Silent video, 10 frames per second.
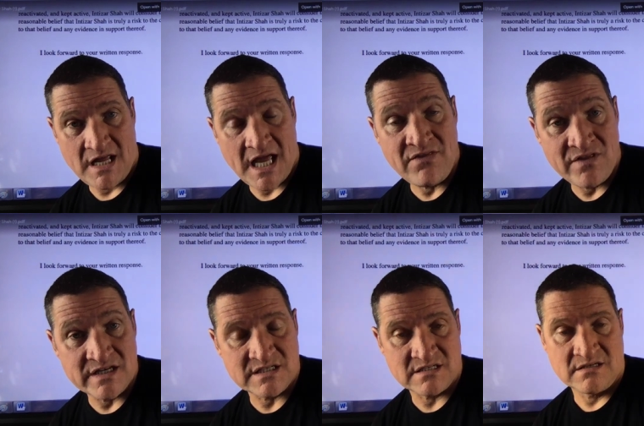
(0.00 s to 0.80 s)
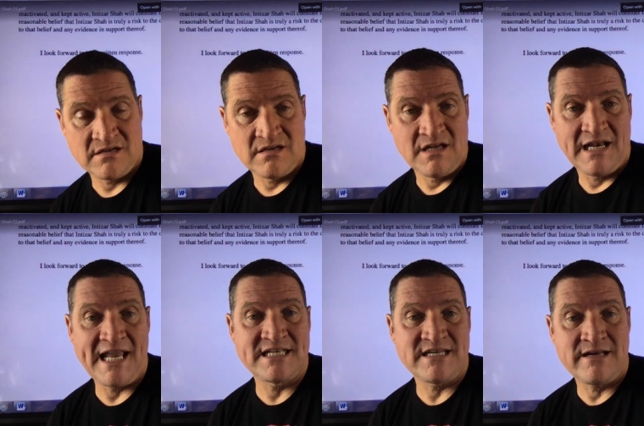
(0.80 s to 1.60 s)
in this
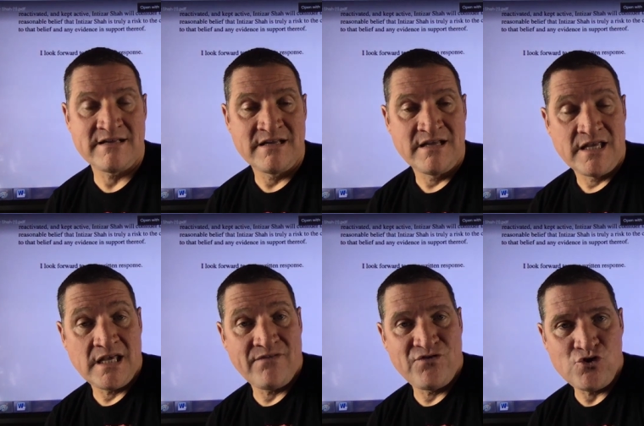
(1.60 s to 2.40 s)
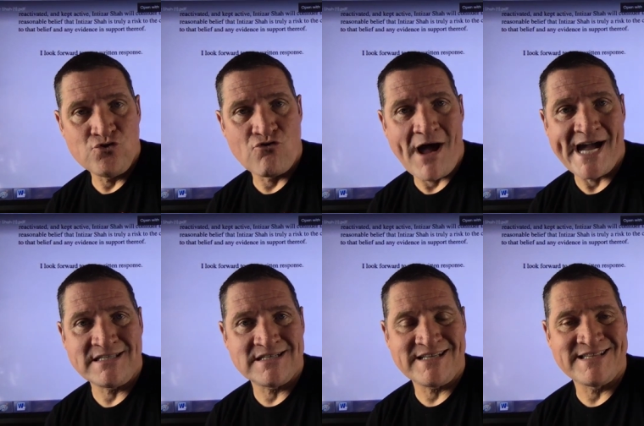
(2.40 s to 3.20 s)
letter. If you
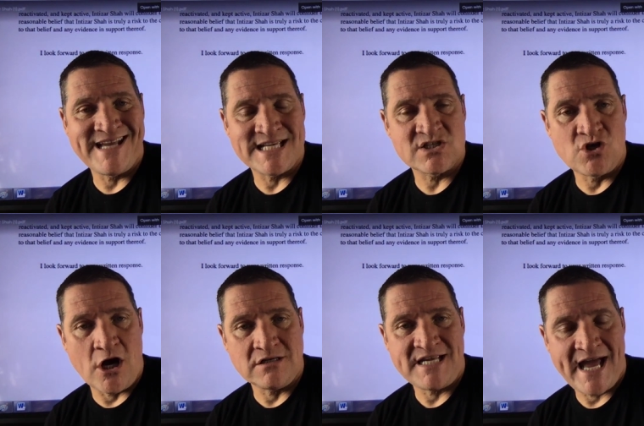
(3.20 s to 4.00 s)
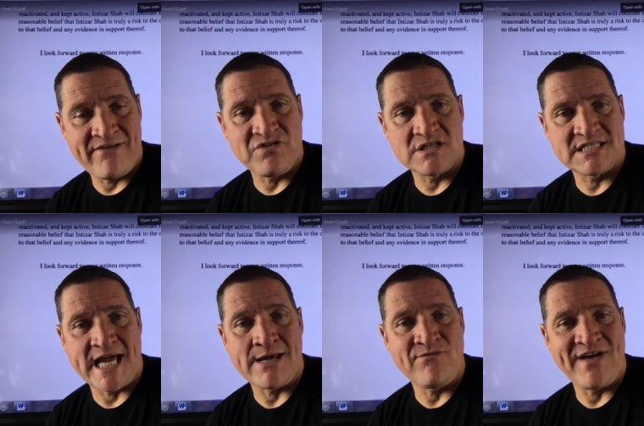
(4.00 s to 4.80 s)
write it, it does not have the
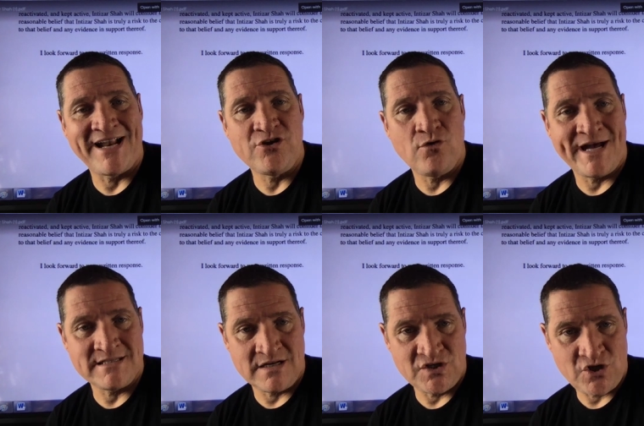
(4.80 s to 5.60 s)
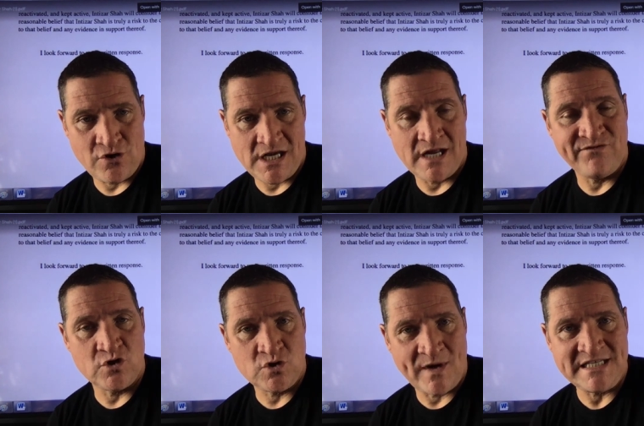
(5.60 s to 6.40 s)
same value as an attorney. And for
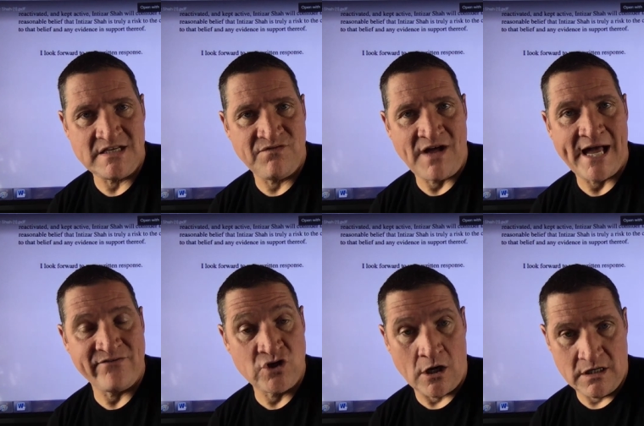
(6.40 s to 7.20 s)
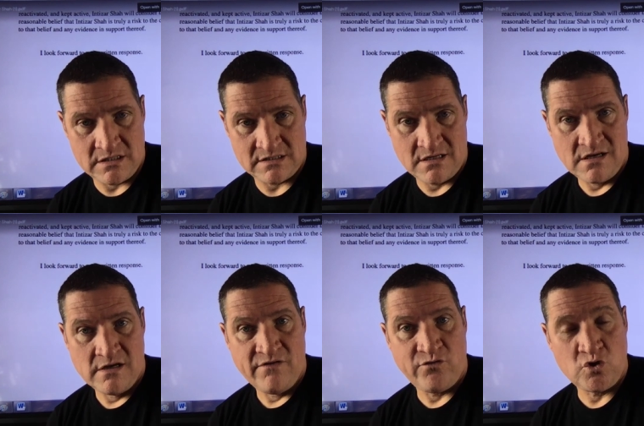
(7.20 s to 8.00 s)
$25,
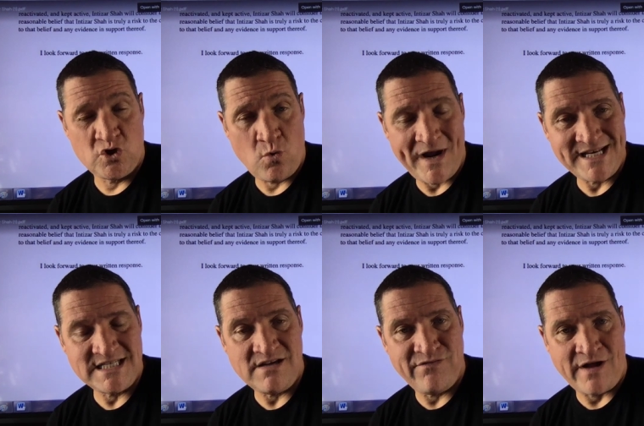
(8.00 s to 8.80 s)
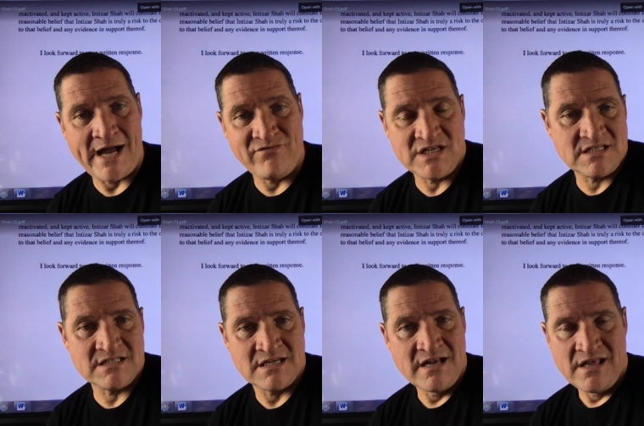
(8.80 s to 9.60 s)
for 25, this
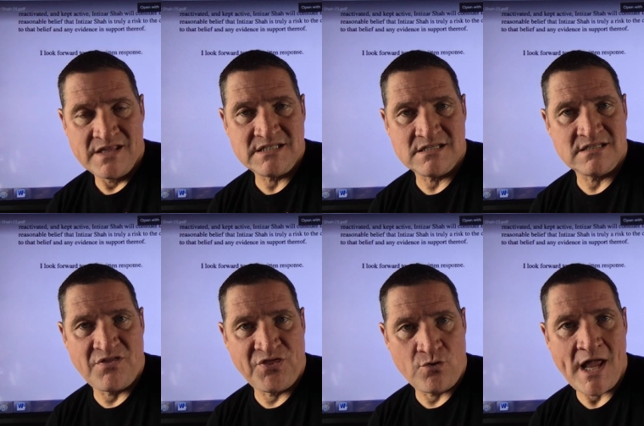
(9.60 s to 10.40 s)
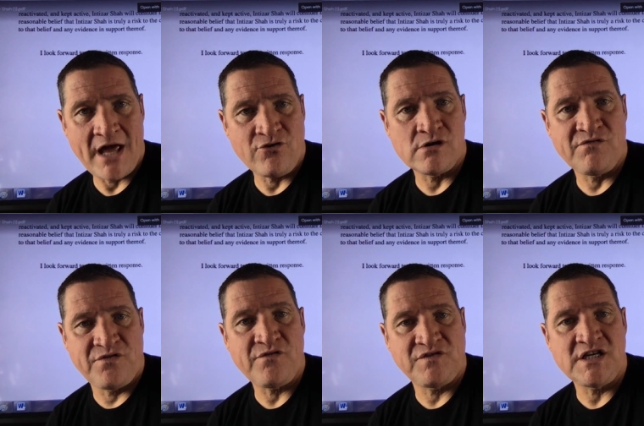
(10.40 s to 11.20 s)
is this is a
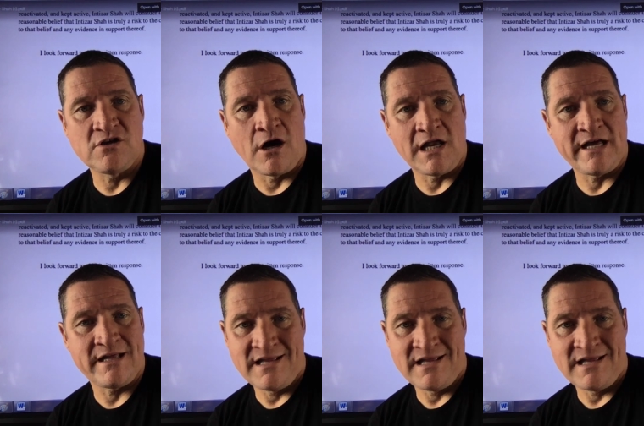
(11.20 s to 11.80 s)
$350